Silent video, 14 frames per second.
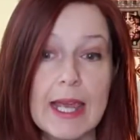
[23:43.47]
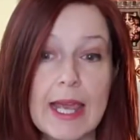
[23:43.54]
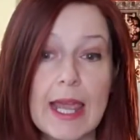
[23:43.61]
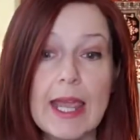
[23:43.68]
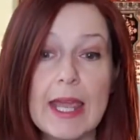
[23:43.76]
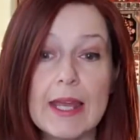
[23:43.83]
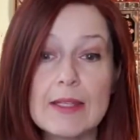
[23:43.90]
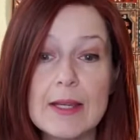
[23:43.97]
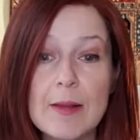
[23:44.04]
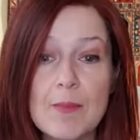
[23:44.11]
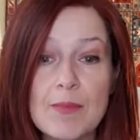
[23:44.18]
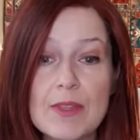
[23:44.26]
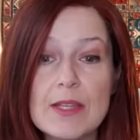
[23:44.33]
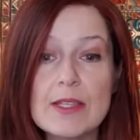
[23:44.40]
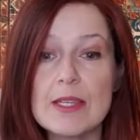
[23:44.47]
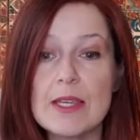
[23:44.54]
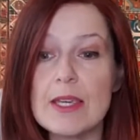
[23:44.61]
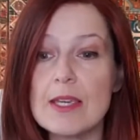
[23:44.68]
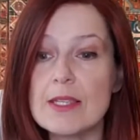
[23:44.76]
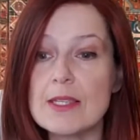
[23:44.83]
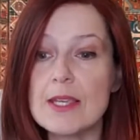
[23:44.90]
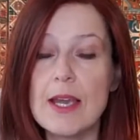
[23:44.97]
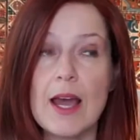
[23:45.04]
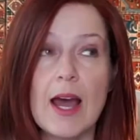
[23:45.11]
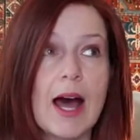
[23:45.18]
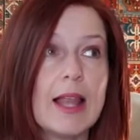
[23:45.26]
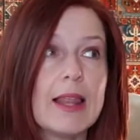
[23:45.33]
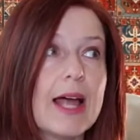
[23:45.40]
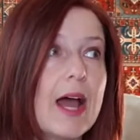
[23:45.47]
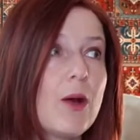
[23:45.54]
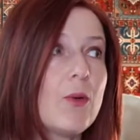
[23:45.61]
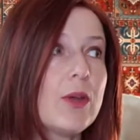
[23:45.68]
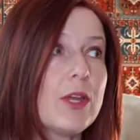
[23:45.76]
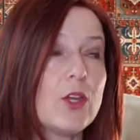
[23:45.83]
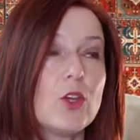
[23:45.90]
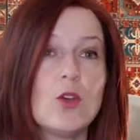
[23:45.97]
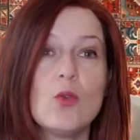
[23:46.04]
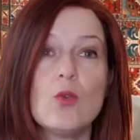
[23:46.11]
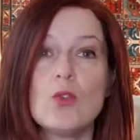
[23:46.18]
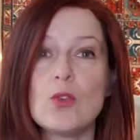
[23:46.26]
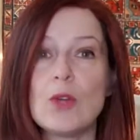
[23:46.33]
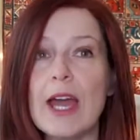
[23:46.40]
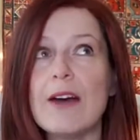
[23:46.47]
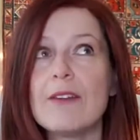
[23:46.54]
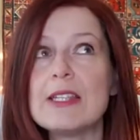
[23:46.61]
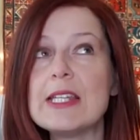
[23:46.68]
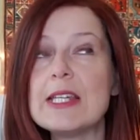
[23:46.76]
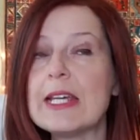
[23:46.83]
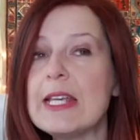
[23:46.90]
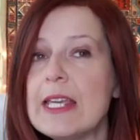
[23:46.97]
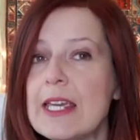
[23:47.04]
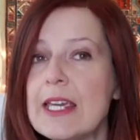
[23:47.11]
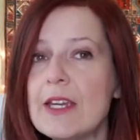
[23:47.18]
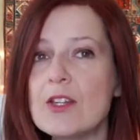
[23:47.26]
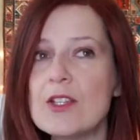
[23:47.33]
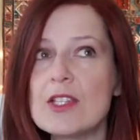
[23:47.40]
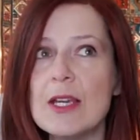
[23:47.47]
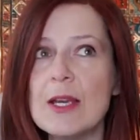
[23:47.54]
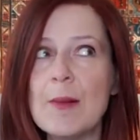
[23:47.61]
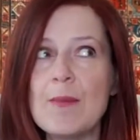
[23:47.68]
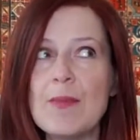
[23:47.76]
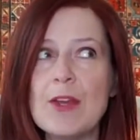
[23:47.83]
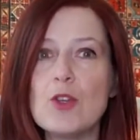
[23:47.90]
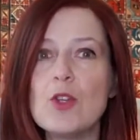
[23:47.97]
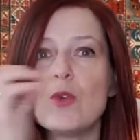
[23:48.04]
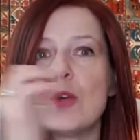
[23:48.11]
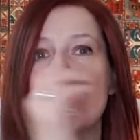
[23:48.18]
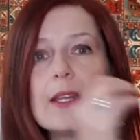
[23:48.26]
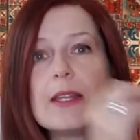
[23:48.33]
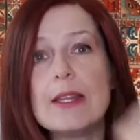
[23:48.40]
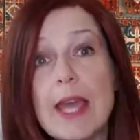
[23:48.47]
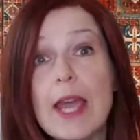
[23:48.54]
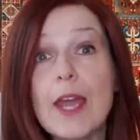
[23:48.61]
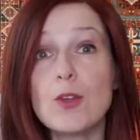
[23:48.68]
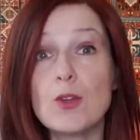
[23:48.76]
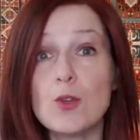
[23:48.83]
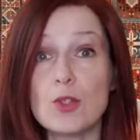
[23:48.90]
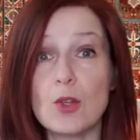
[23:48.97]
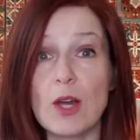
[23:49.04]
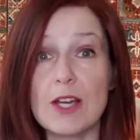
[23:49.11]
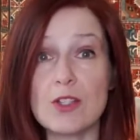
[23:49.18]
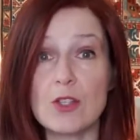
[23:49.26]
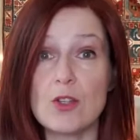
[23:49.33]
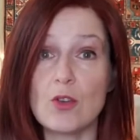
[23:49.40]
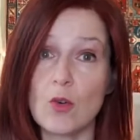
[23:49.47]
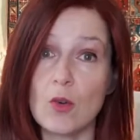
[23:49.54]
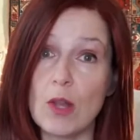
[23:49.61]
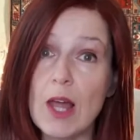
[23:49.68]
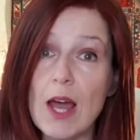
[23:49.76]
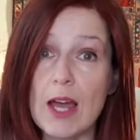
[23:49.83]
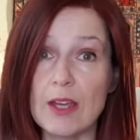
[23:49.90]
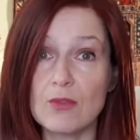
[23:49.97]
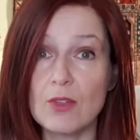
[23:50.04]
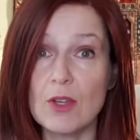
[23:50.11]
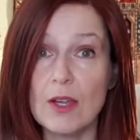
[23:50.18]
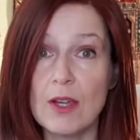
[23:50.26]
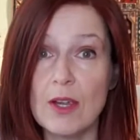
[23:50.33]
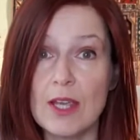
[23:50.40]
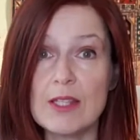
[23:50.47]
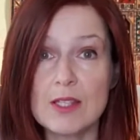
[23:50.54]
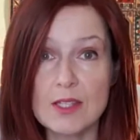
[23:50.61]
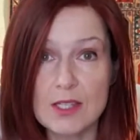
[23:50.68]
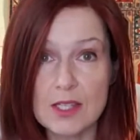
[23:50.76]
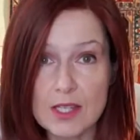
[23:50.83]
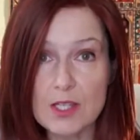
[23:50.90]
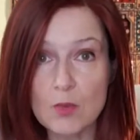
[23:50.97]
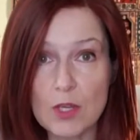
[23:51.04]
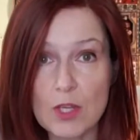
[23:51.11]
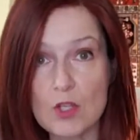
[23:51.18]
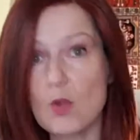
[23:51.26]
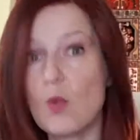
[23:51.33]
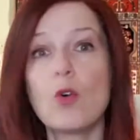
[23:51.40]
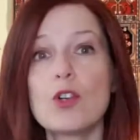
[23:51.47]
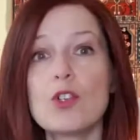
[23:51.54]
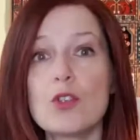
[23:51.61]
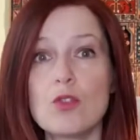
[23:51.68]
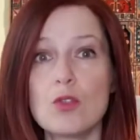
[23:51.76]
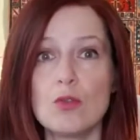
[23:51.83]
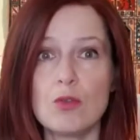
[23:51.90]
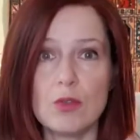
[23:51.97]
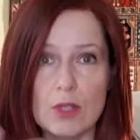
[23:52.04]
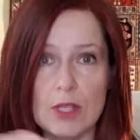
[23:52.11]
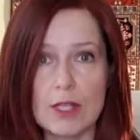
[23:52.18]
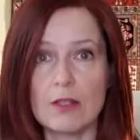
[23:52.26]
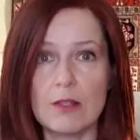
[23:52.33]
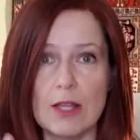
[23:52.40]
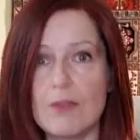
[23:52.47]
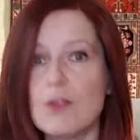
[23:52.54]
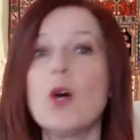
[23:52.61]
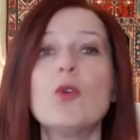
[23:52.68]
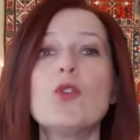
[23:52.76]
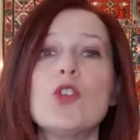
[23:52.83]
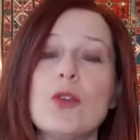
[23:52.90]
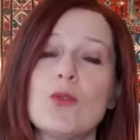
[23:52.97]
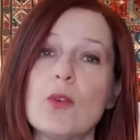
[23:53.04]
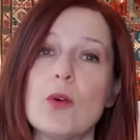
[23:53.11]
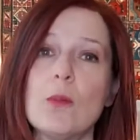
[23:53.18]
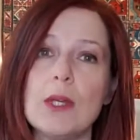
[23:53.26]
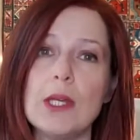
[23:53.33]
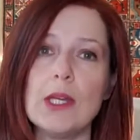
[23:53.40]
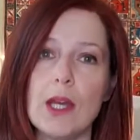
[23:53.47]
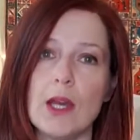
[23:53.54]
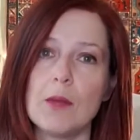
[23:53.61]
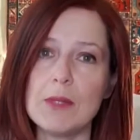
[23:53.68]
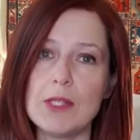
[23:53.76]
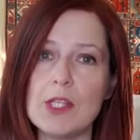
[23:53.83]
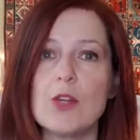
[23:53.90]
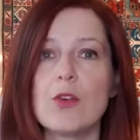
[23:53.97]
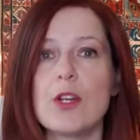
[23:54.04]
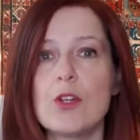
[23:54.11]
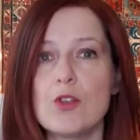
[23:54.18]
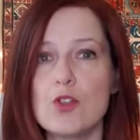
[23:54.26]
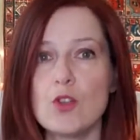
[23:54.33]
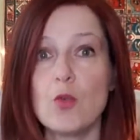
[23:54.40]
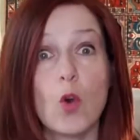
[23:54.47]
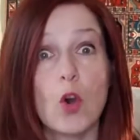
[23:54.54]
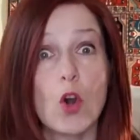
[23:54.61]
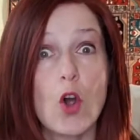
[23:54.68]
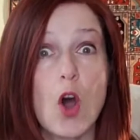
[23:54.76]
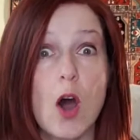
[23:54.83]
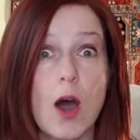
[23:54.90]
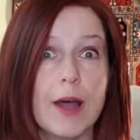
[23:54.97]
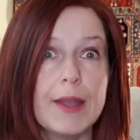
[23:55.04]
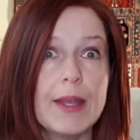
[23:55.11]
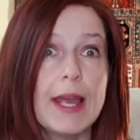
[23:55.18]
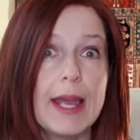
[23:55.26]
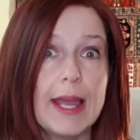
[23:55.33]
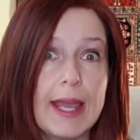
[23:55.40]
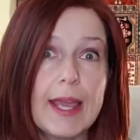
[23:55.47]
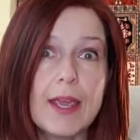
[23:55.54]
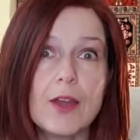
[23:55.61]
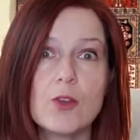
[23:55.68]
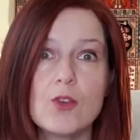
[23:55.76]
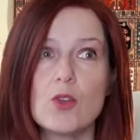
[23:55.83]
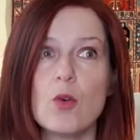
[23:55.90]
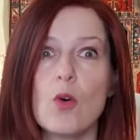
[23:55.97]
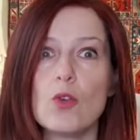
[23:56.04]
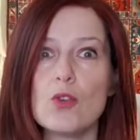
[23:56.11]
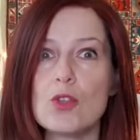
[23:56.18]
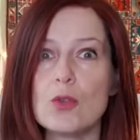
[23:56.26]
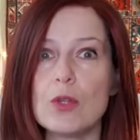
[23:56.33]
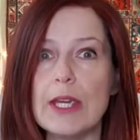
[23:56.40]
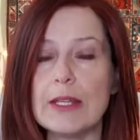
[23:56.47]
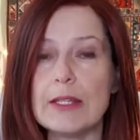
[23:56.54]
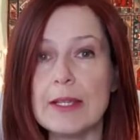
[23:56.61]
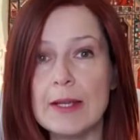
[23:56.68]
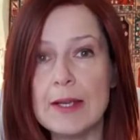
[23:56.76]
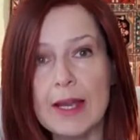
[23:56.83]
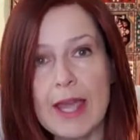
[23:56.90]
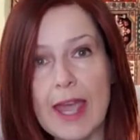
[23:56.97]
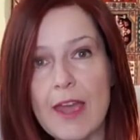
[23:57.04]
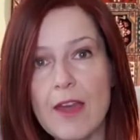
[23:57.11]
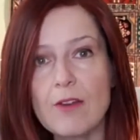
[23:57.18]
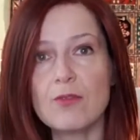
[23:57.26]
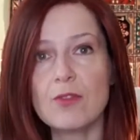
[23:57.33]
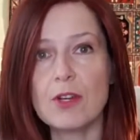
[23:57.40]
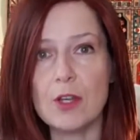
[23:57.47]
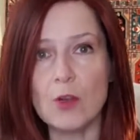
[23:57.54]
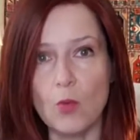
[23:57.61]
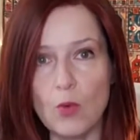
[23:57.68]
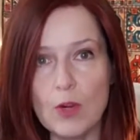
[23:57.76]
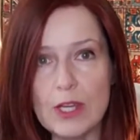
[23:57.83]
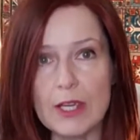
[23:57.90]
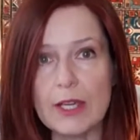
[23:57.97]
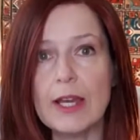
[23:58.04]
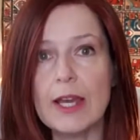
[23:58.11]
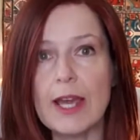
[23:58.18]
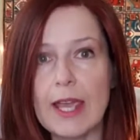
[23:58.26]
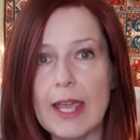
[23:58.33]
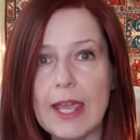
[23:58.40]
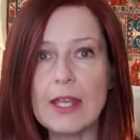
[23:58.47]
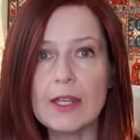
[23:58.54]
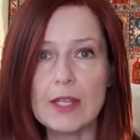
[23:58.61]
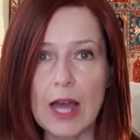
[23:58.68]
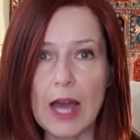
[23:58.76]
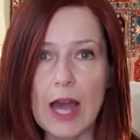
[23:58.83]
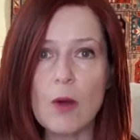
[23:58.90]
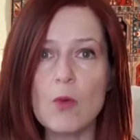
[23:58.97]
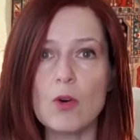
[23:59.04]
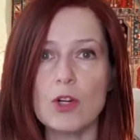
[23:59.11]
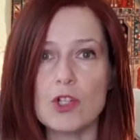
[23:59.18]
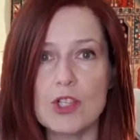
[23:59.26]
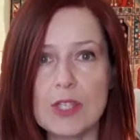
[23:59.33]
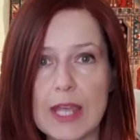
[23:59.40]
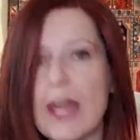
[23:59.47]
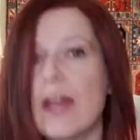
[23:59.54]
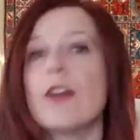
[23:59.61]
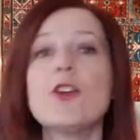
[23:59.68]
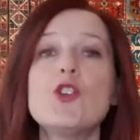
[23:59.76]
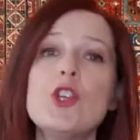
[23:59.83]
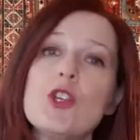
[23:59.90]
And this is allowing you to have techniques that you can then utilize in your own life. It's a 6 weeks course, so you get life coaching from me and materials to work on. And you also get every week 8 hours energy